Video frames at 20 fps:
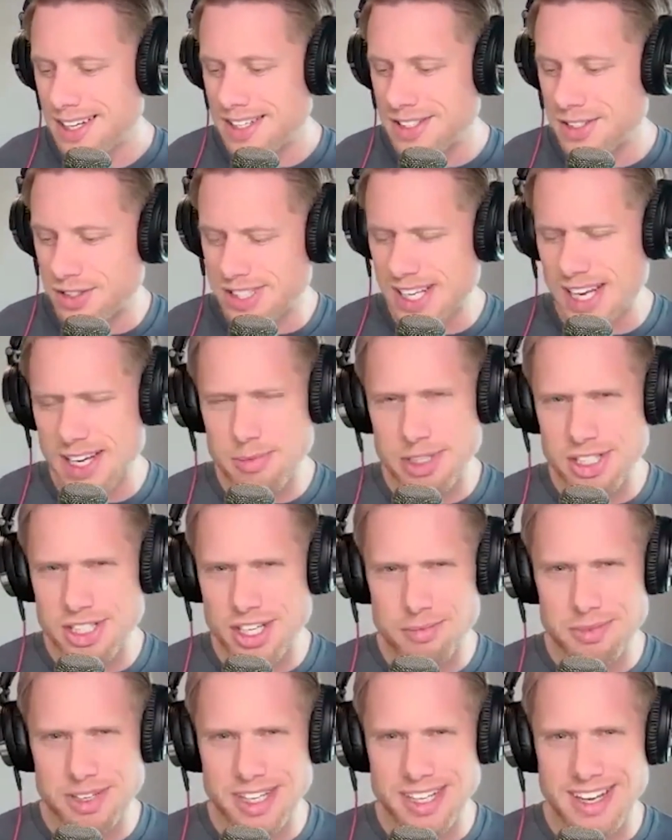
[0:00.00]
So excited to be
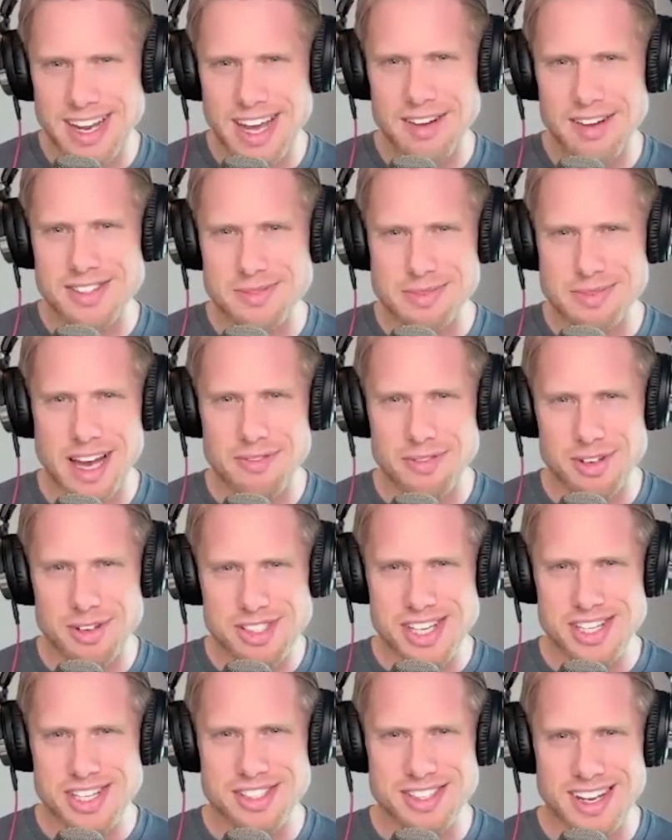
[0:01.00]
jumping in, having some
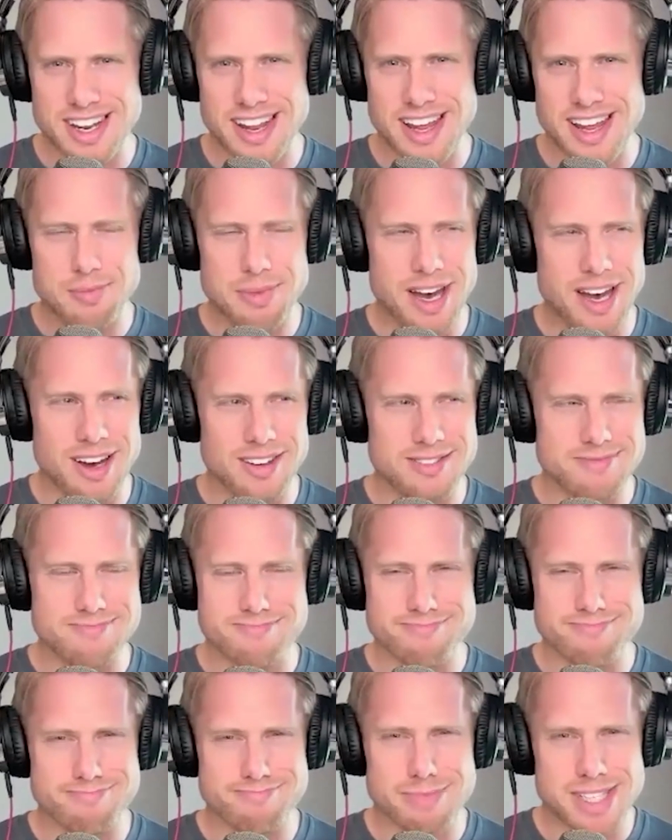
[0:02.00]
conversation today about
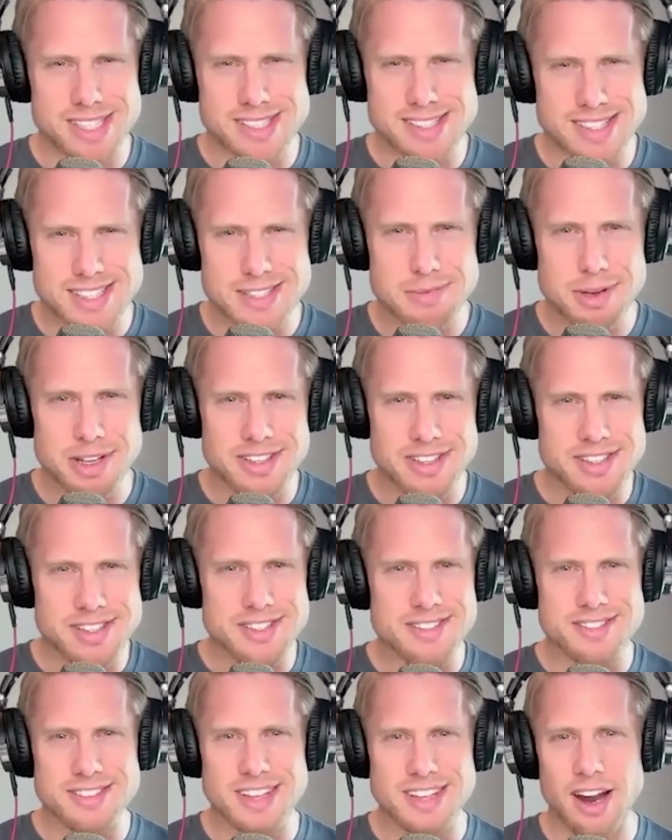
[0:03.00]
business, about this
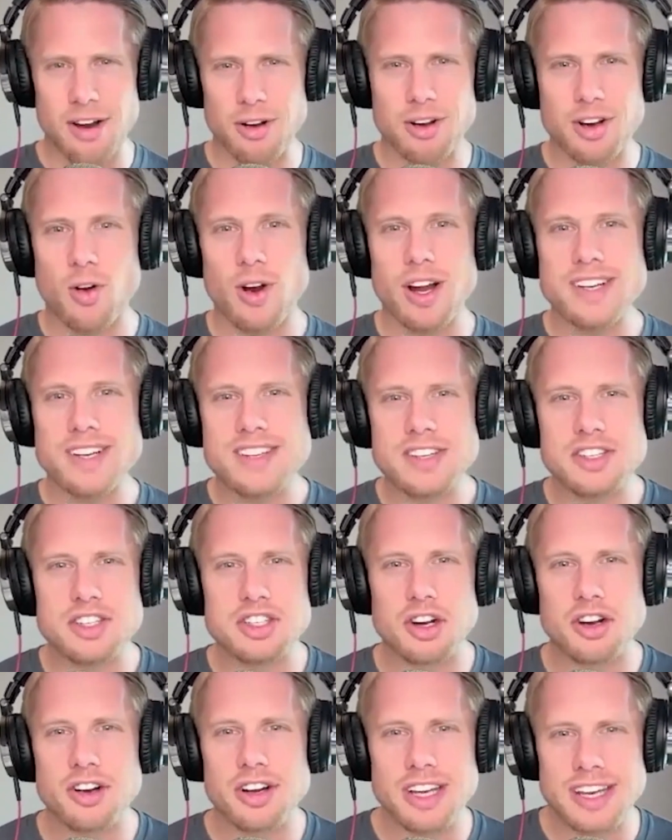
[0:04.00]
know, crazy
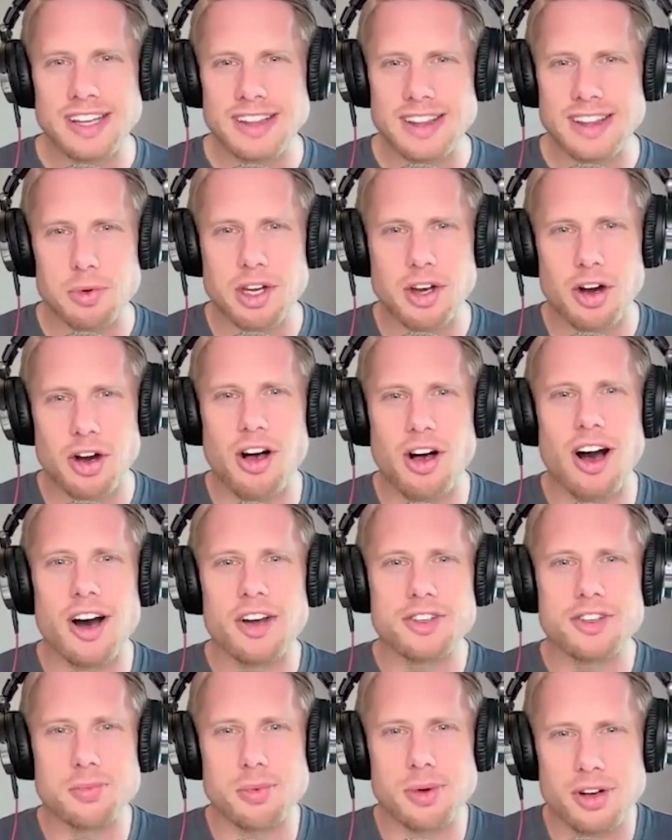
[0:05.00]
journey that we call
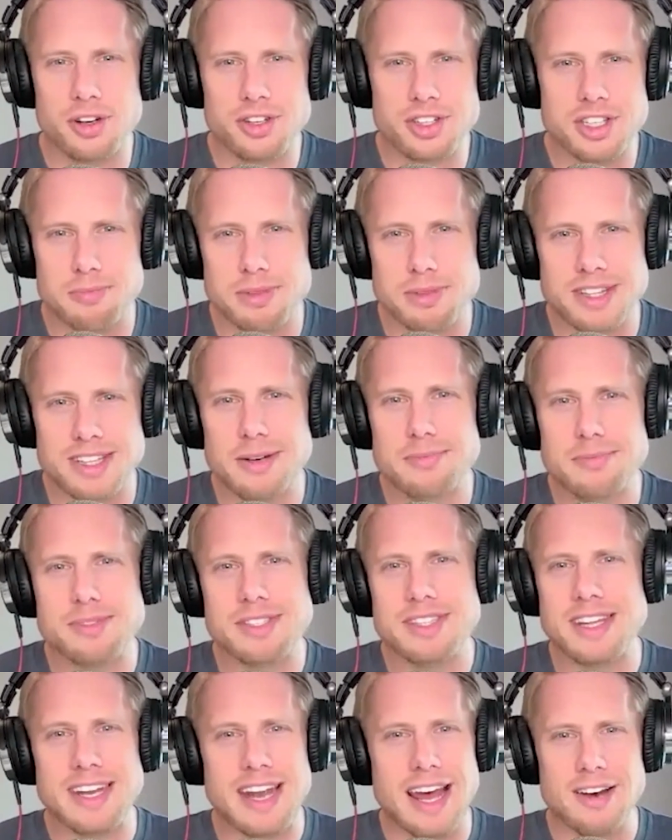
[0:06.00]
entrepreneurship and the ups
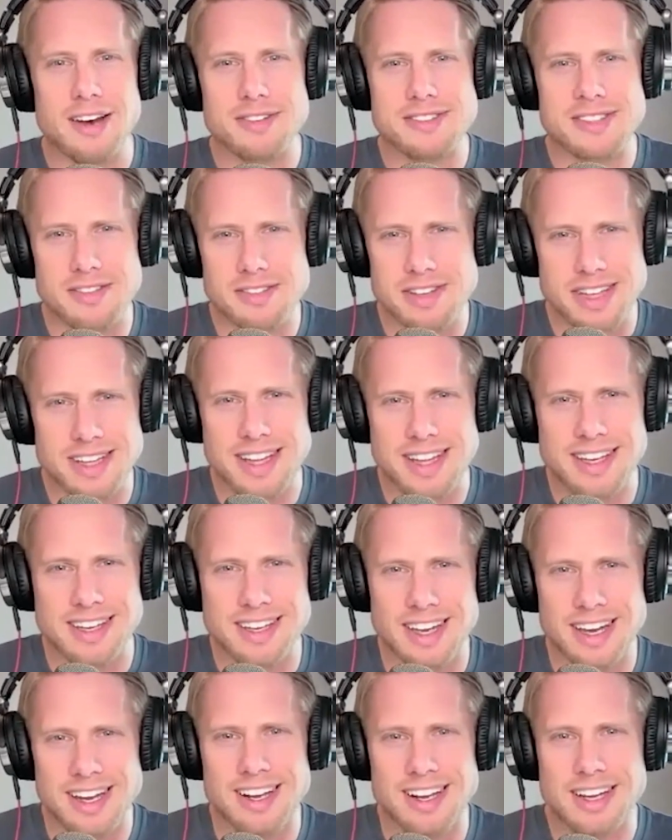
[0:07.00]
and the downs and everything that
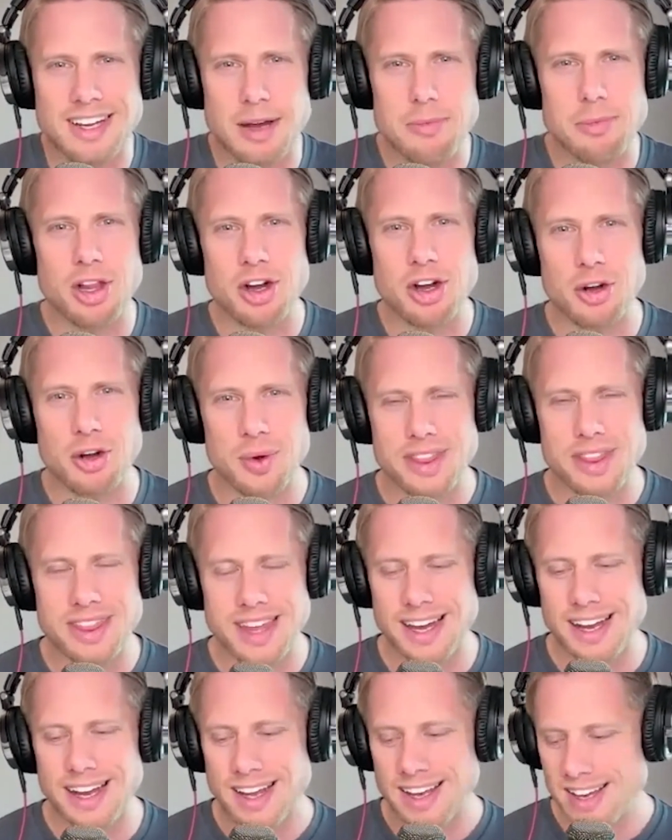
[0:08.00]
can kind of come along with
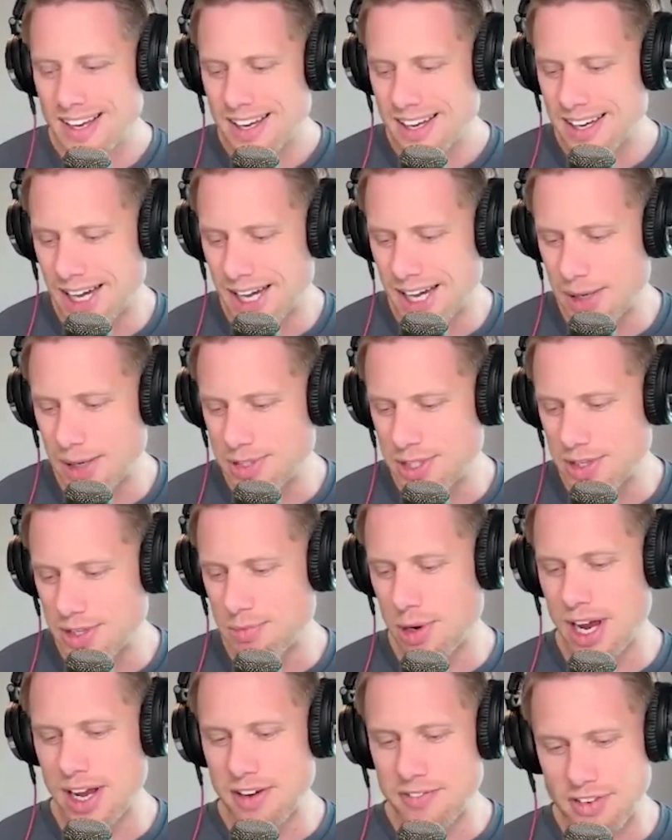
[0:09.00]
that. Um, so,
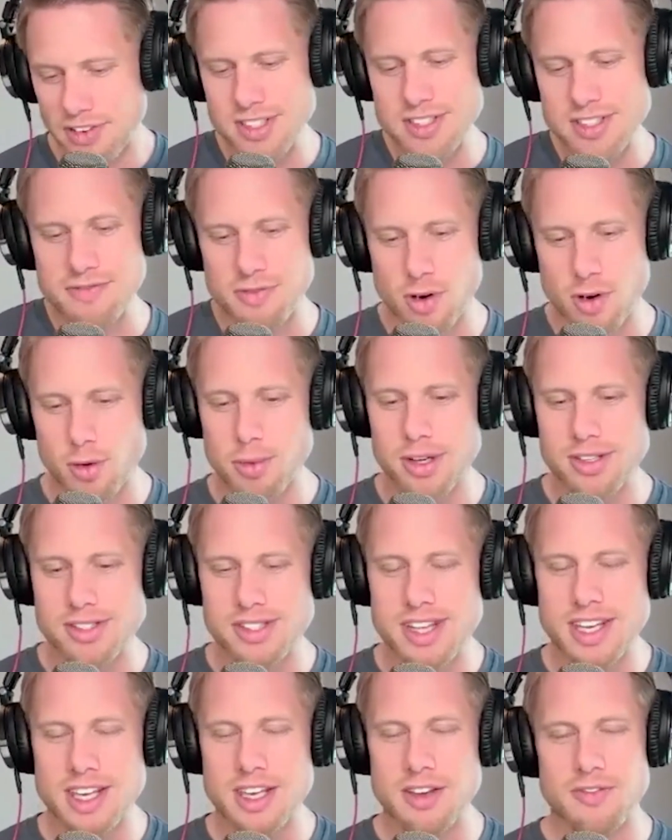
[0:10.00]
Brad, first and foremost,
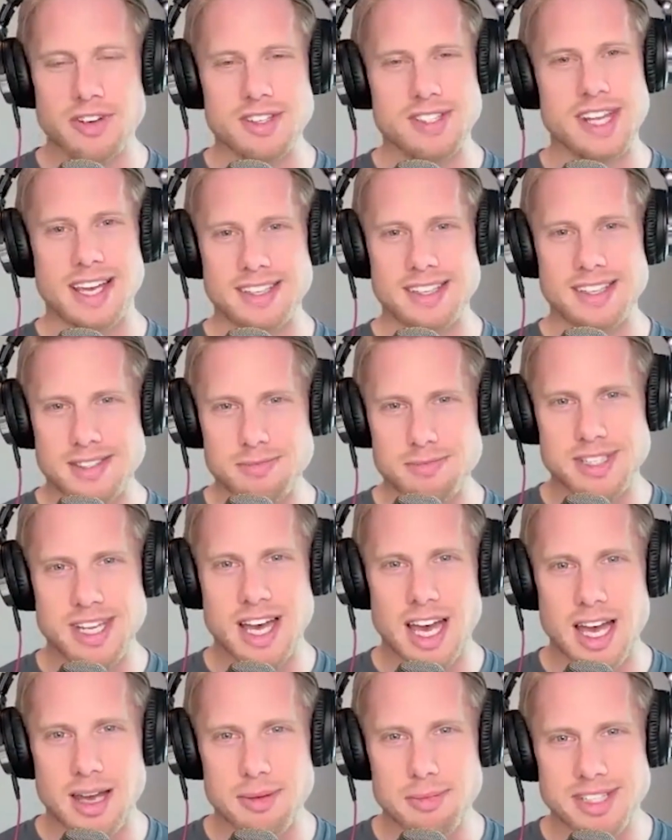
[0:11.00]
thank you for taking some
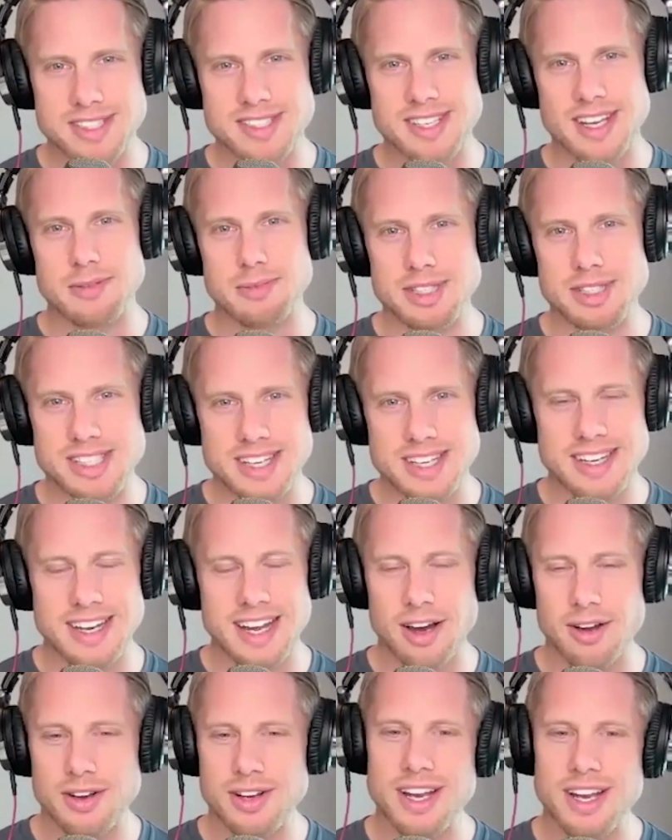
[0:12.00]
time. Excited to be sitting
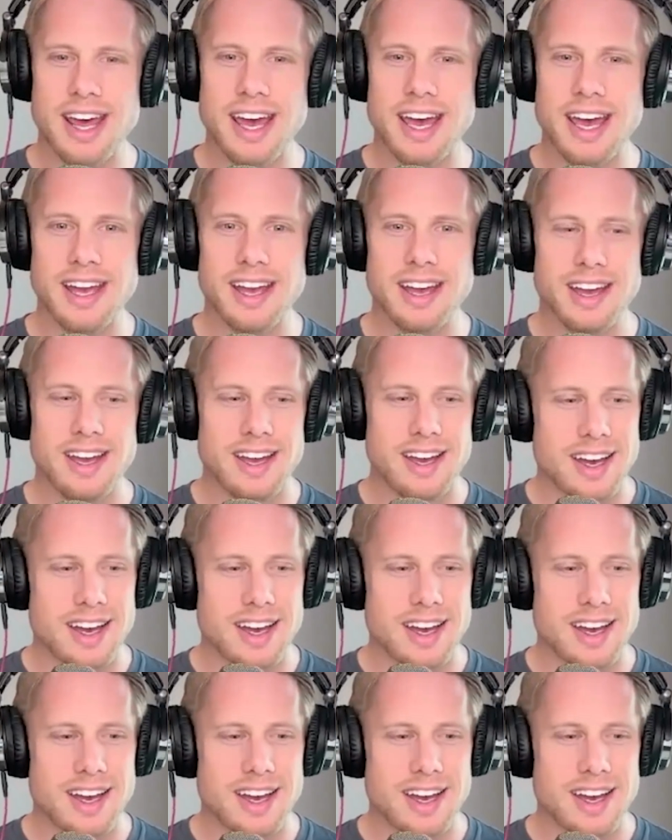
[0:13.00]
down today.